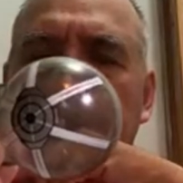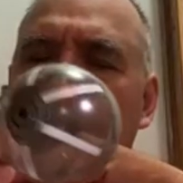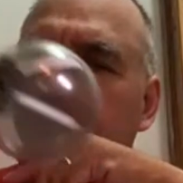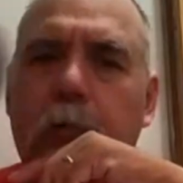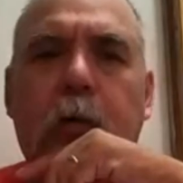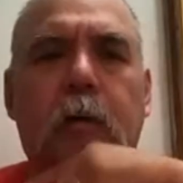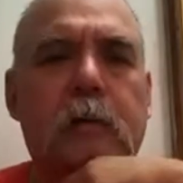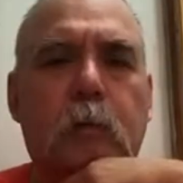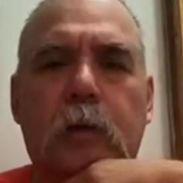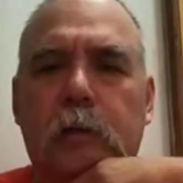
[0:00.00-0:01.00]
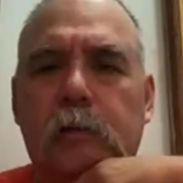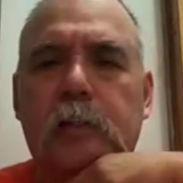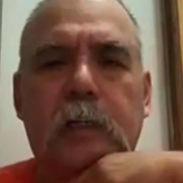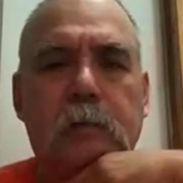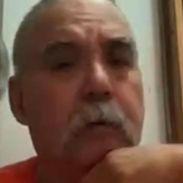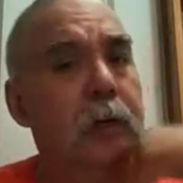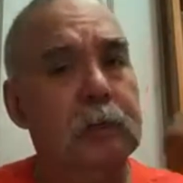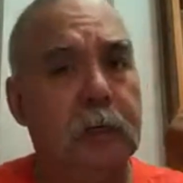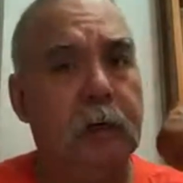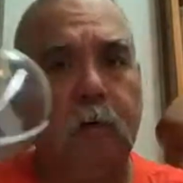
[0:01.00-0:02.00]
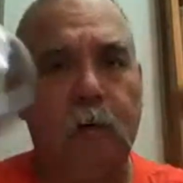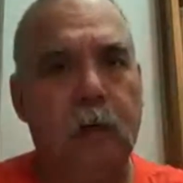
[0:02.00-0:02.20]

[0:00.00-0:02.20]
regardless of whether you see it as a playset or